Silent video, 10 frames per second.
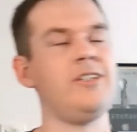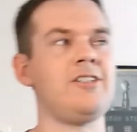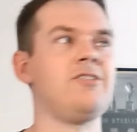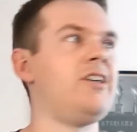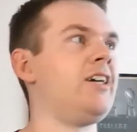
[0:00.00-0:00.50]

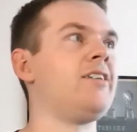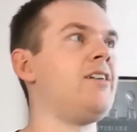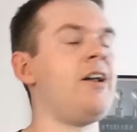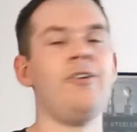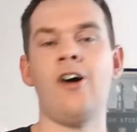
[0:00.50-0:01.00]
This is like
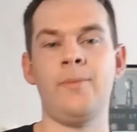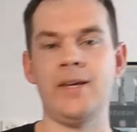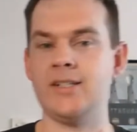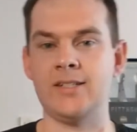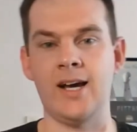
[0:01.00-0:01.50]
a
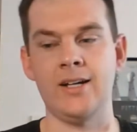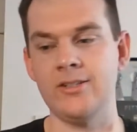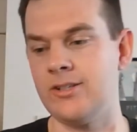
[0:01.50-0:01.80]
nightmare start.